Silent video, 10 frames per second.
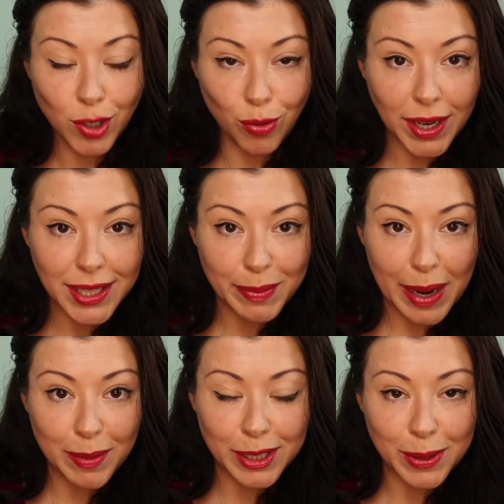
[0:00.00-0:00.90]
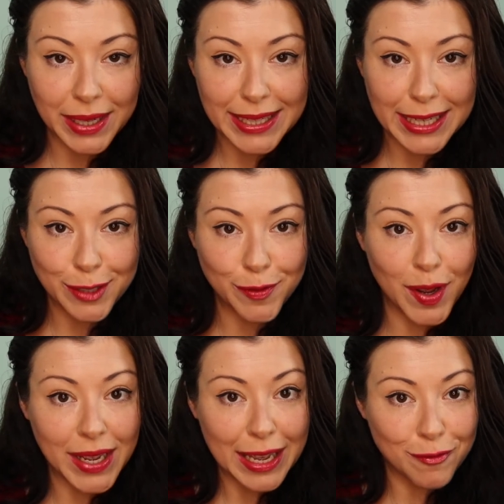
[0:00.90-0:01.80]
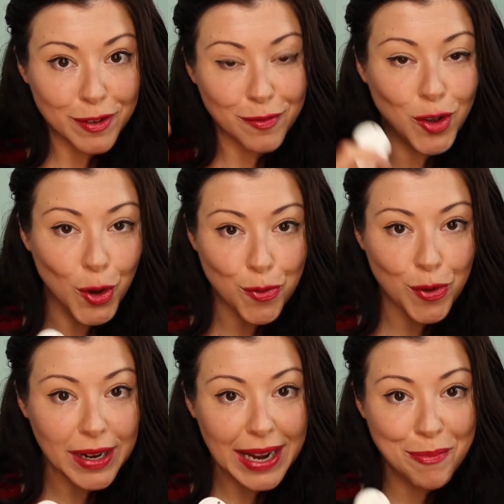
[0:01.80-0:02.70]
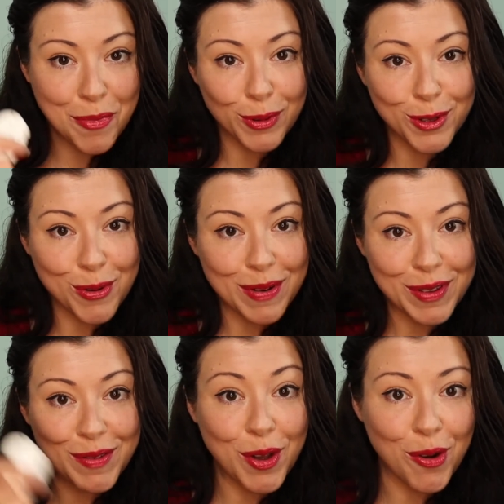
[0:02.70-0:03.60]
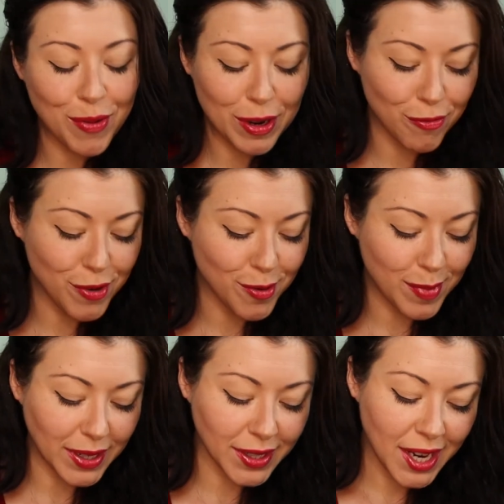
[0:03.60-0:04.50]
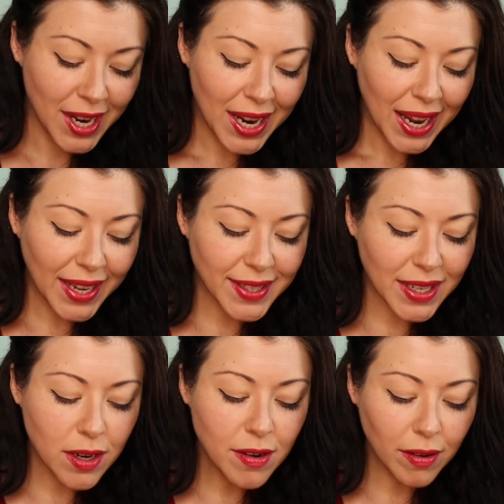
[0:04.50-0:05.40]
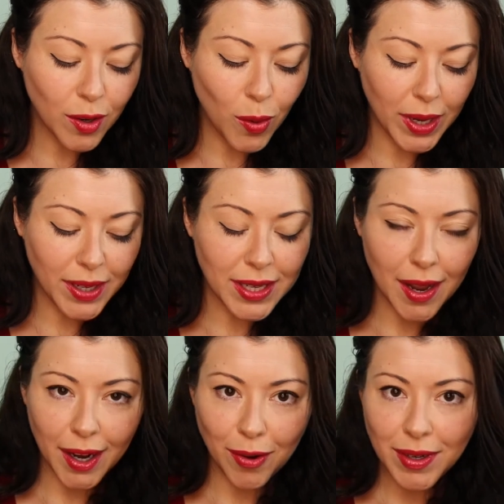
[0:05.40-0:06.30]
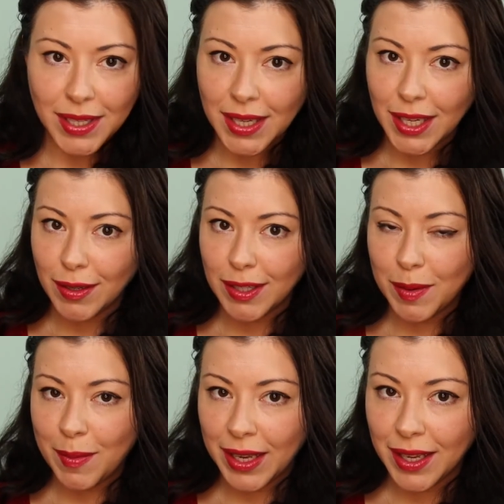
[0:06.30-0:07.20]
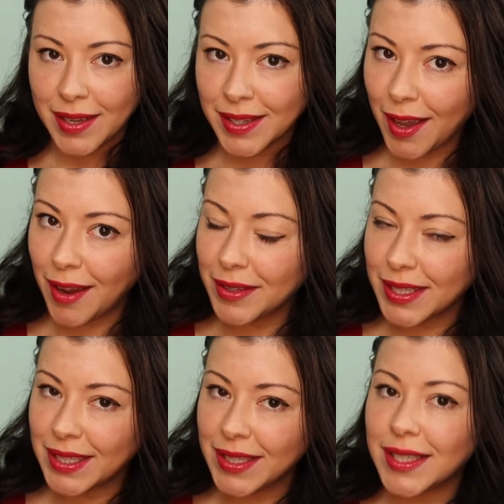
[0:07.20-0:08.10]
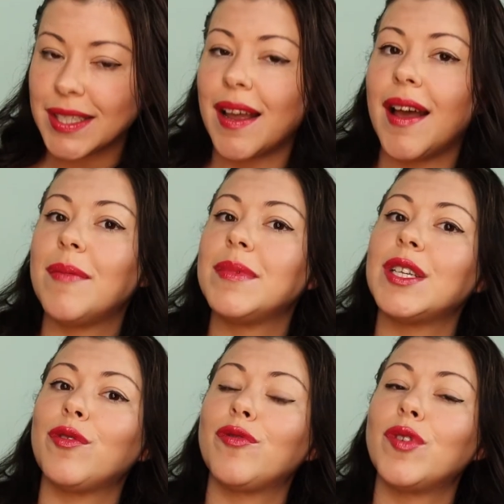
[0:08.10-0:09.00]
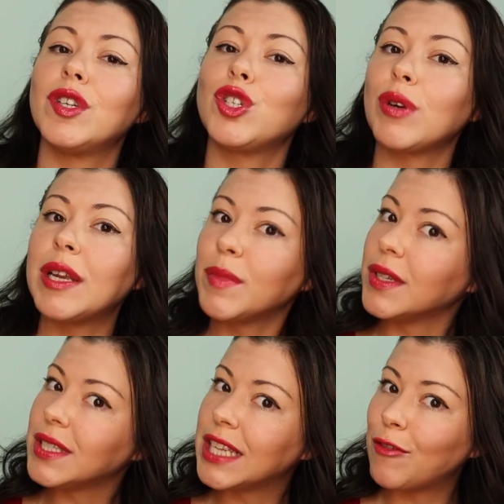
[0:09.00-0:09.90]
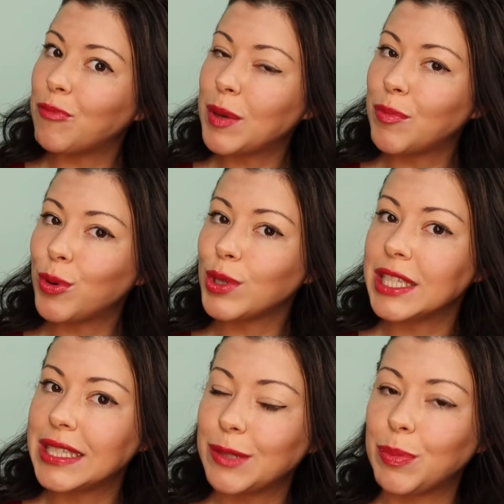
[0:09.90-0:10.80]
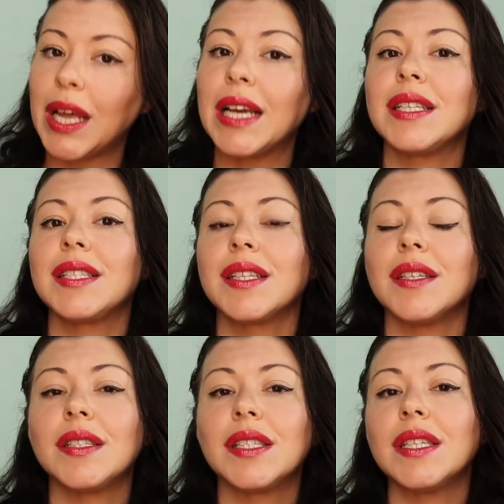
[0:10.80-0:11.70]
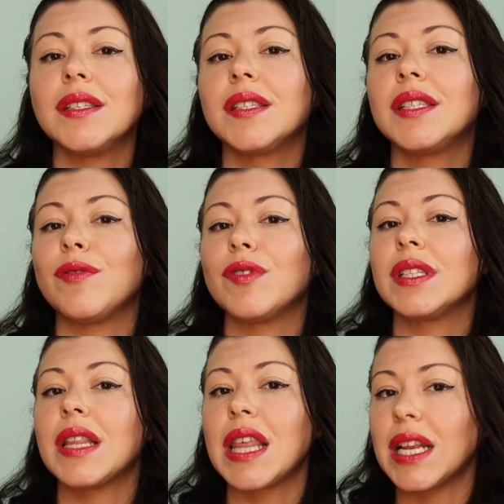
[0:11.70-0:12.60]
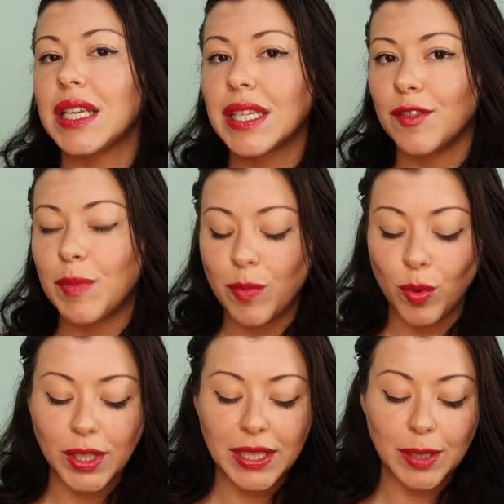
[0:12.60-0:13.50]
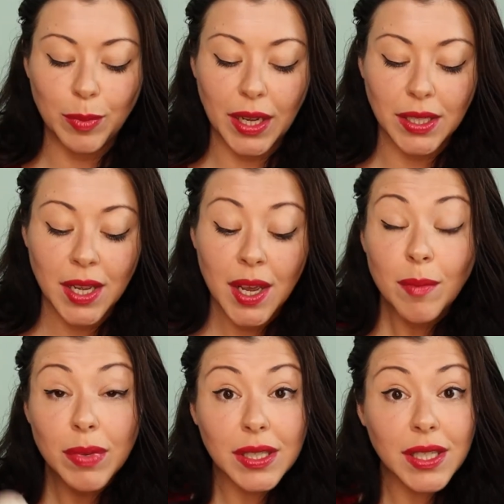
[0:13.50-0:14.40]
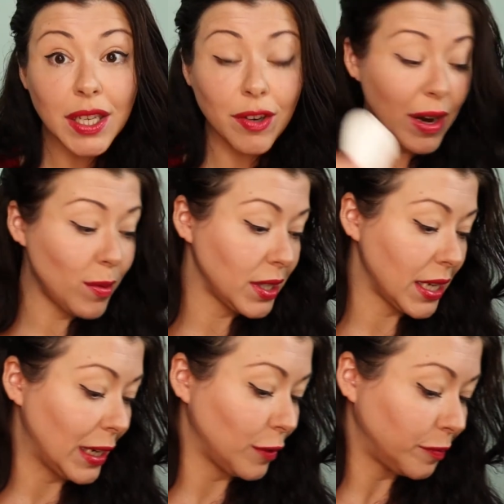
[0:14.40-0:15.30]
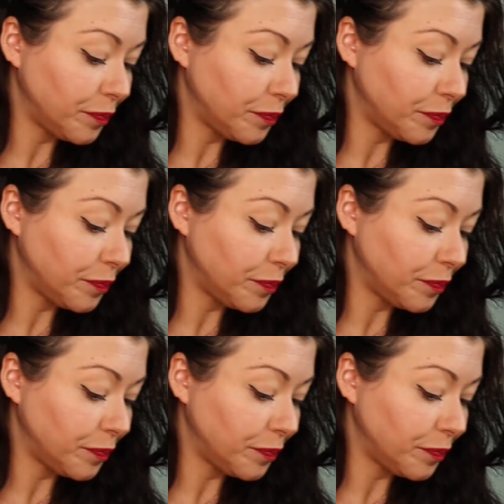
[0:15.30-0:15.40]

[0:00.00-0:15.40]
great to be able to identify if you've got real emeralds or if you've got real rubies. It's not quite as accurate as it used to be many years ago, since different treatments have been brought into place and since different synthetics have been brought into place, but it's still a great one to have.